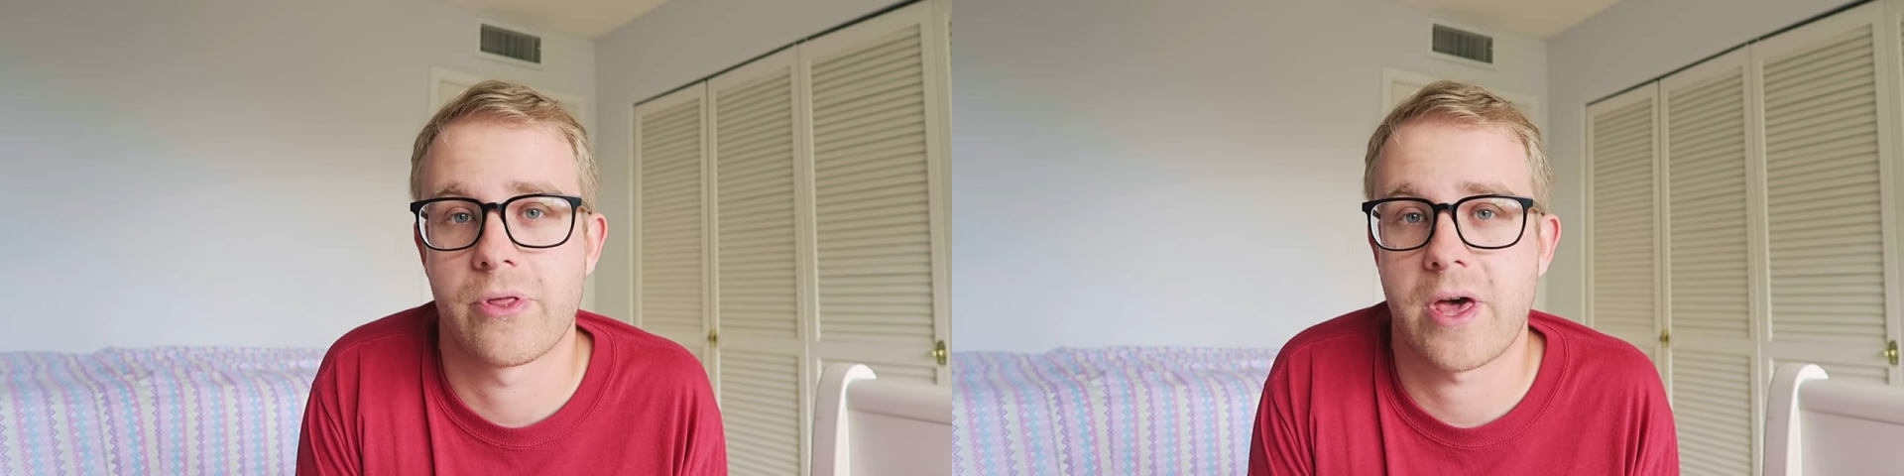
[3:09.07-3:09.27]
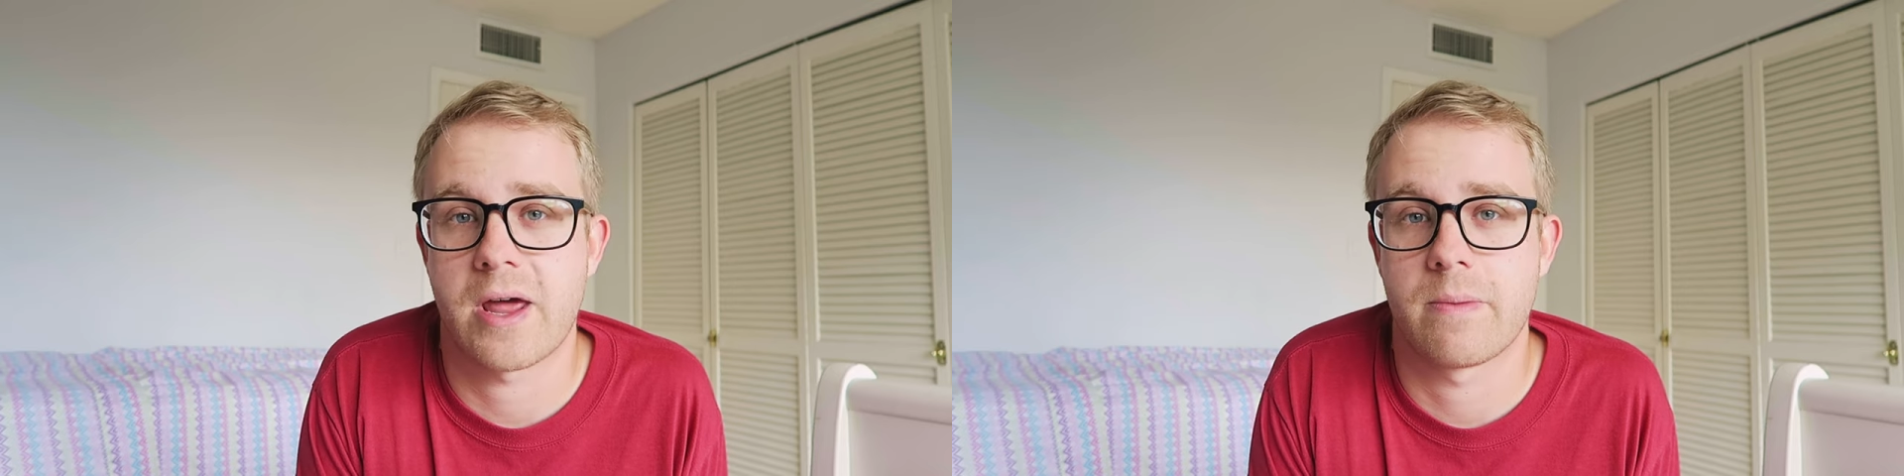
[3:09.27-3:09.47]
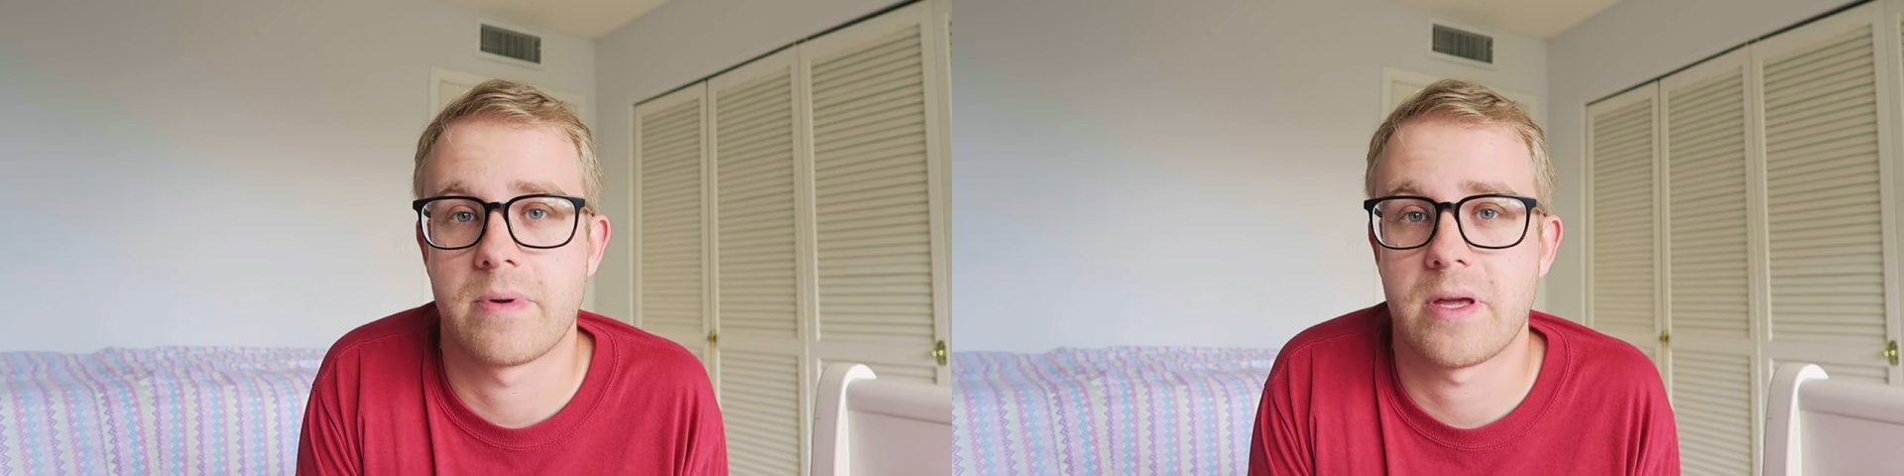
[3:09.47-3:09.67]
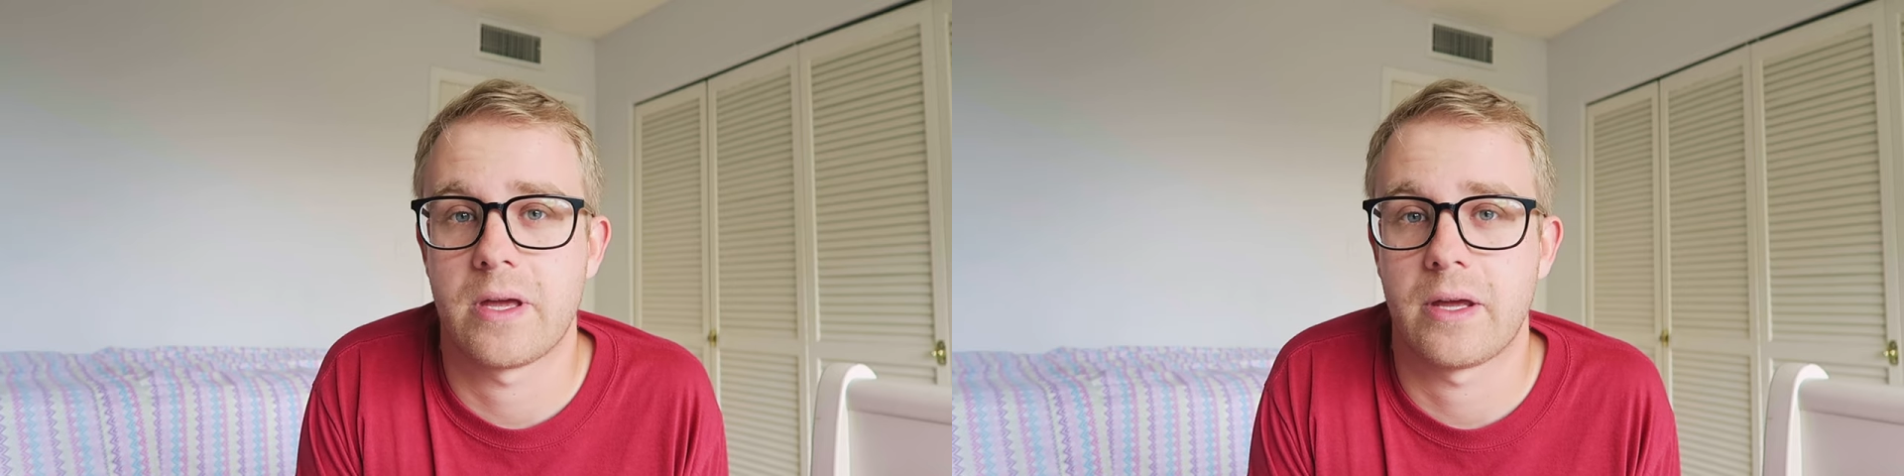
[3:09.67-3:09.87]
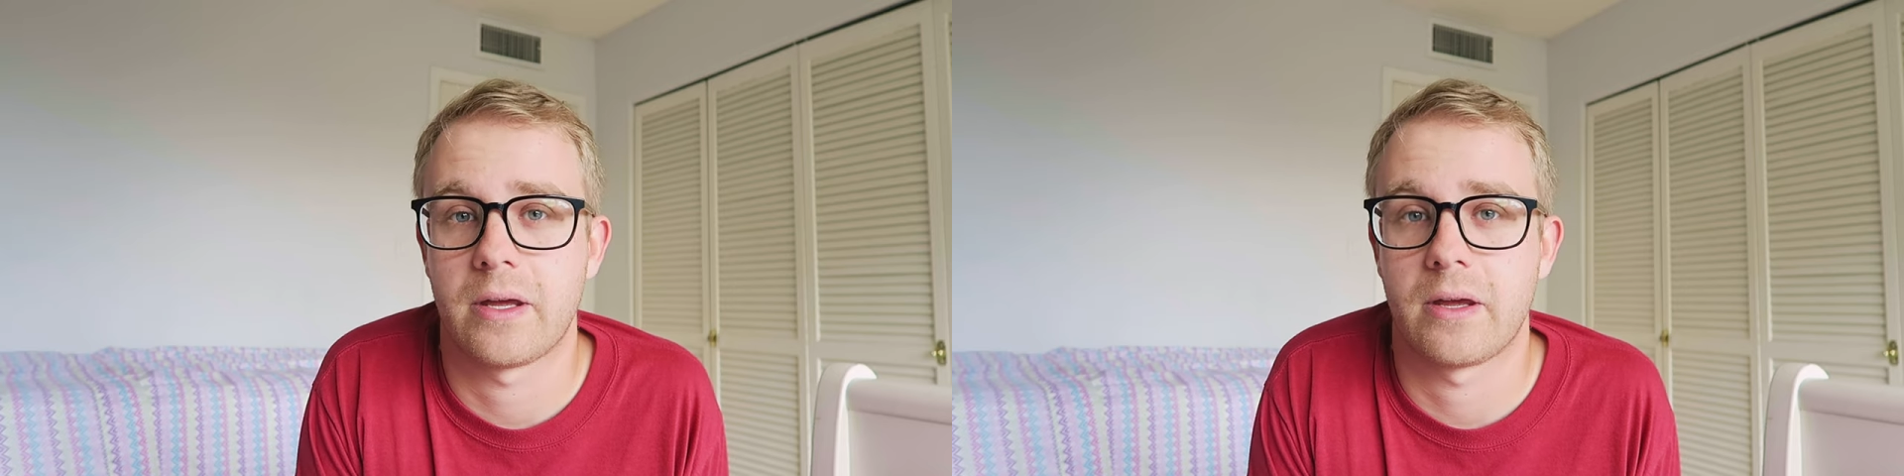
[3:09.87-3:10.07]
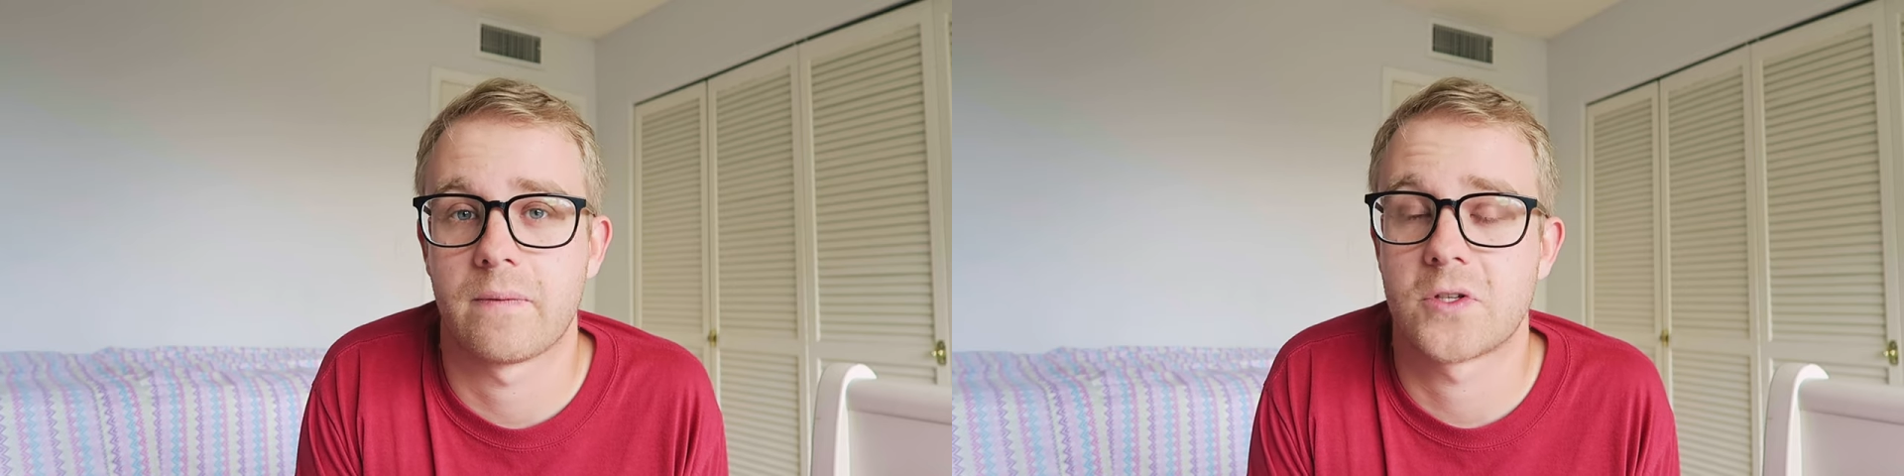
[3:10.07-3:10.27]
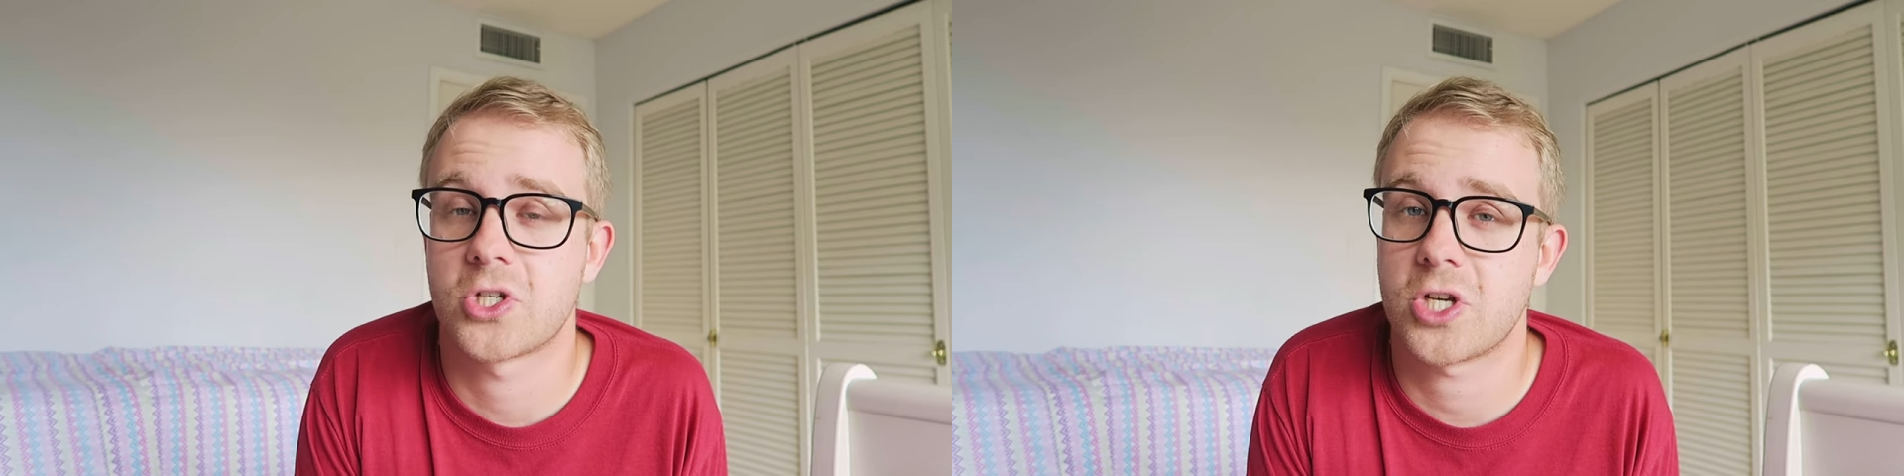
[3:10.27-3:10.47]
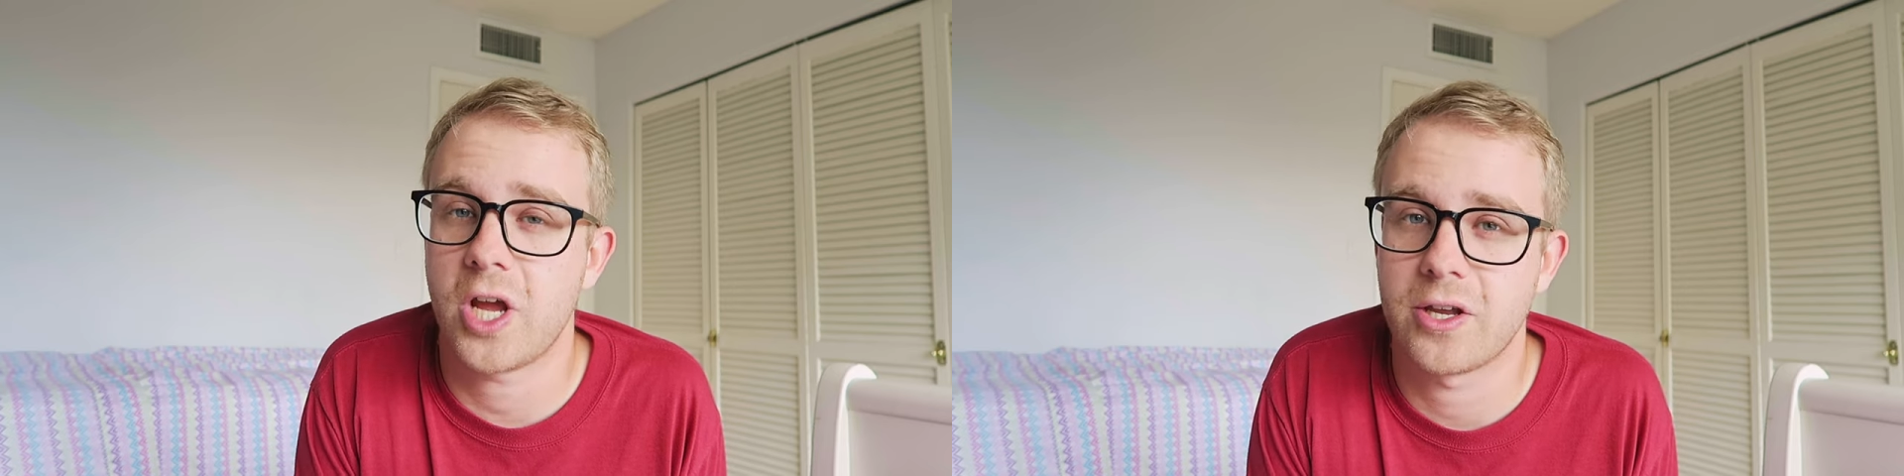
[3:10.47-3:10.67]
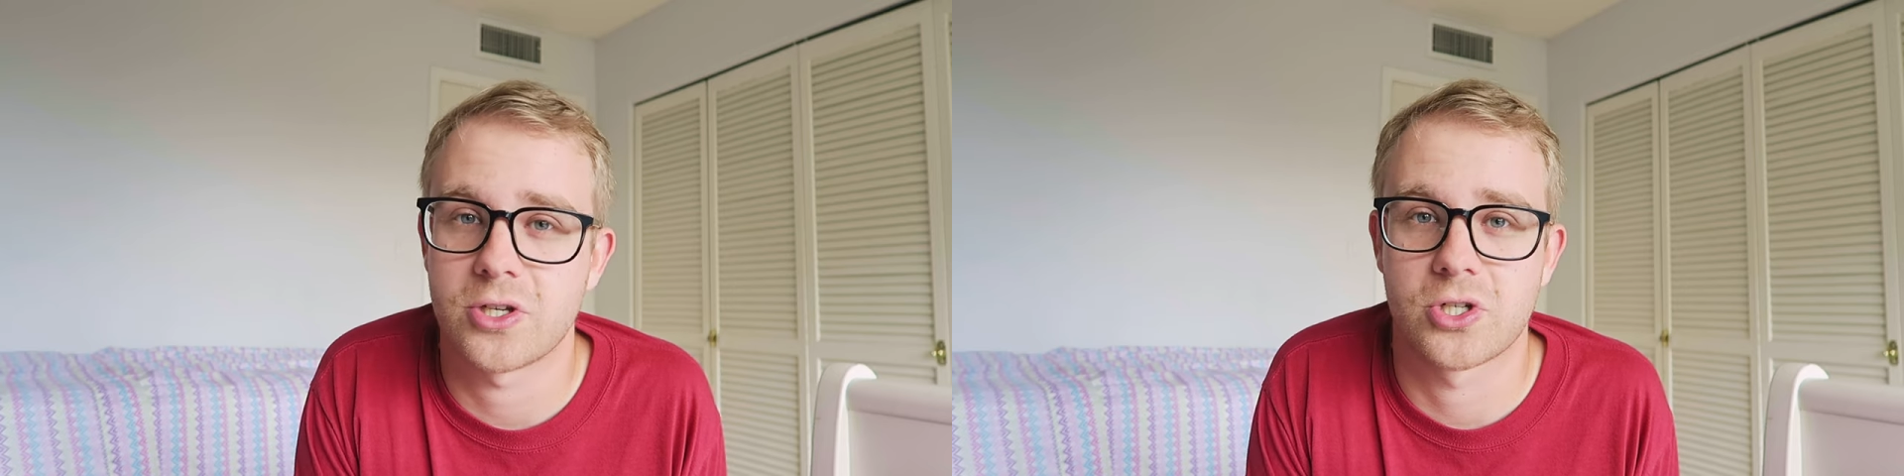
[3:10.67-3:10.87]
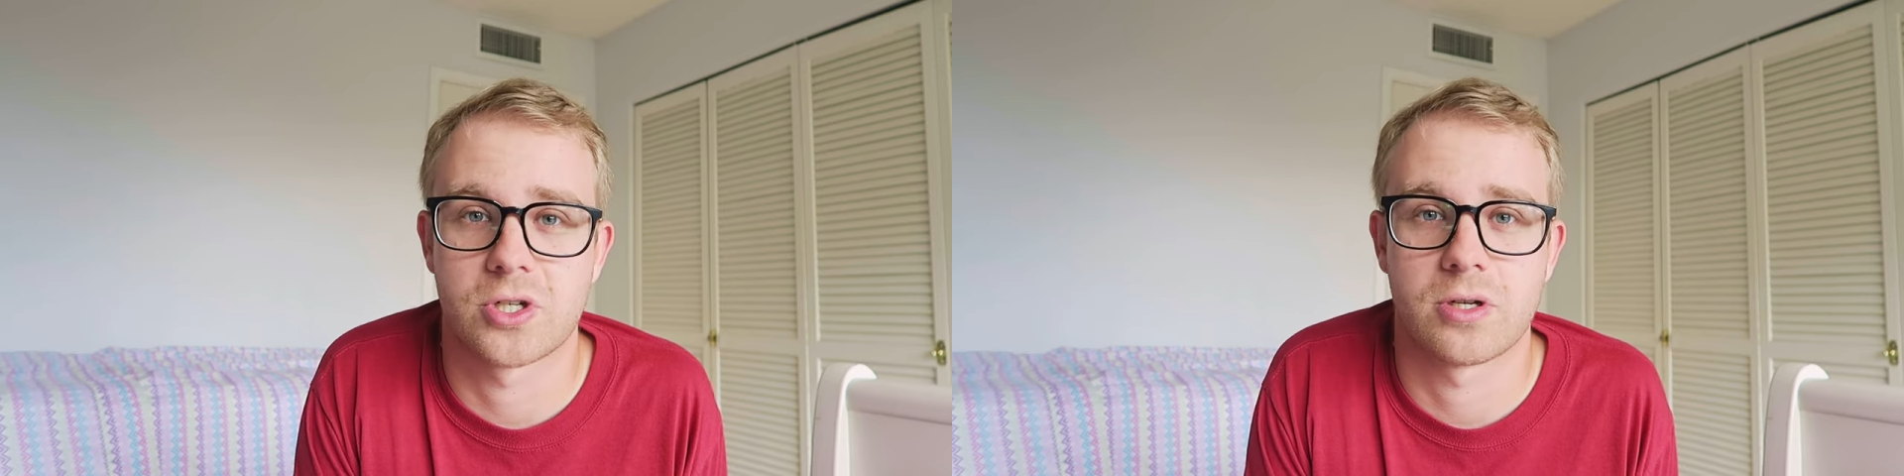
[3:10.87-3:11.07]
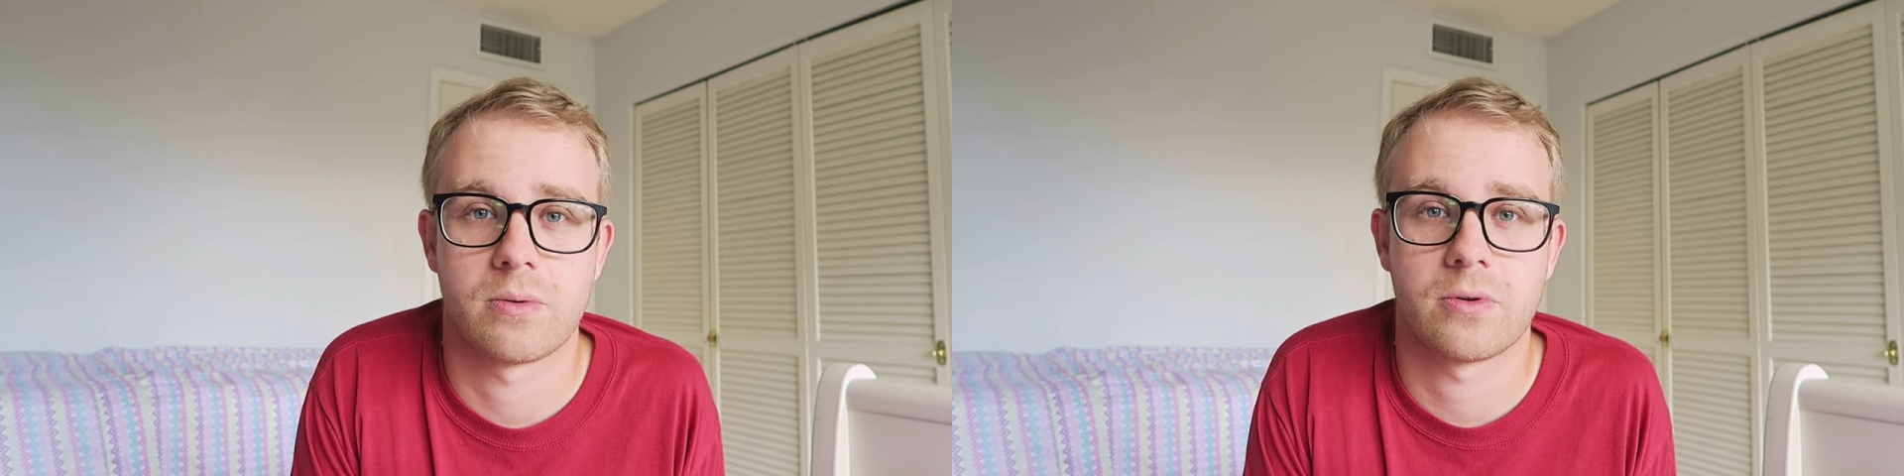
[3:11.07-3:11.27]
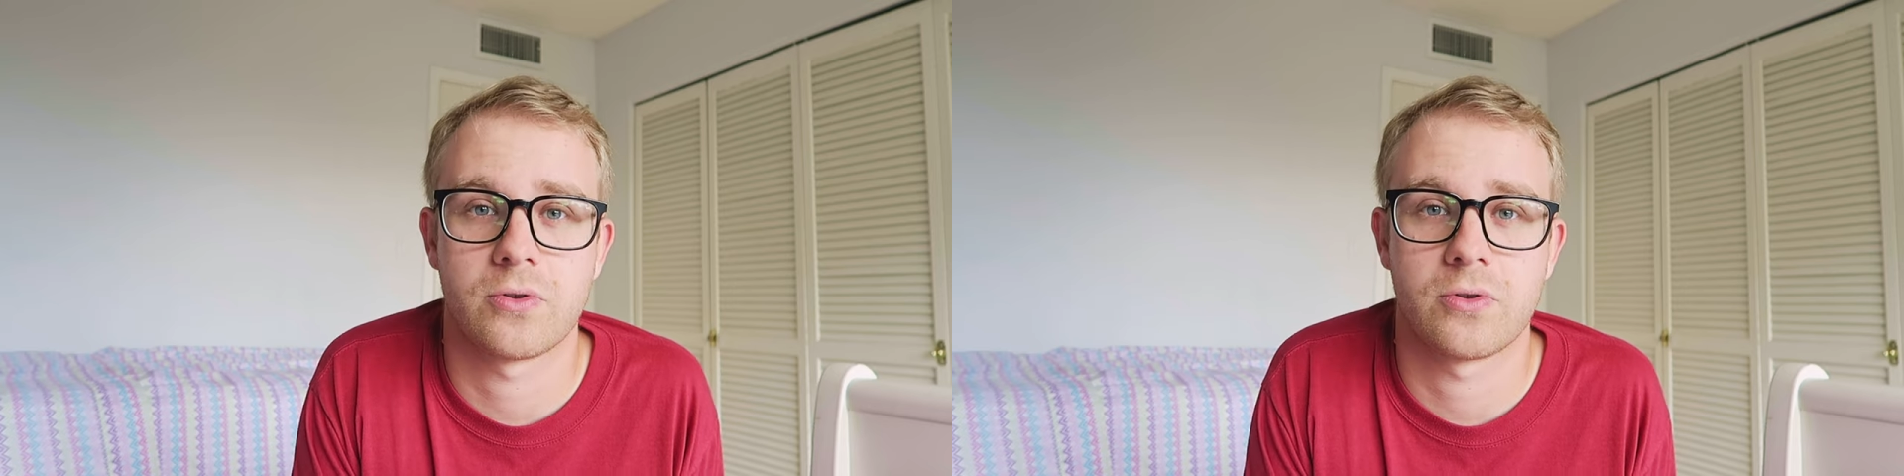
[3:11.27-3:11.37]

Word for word: that are being changed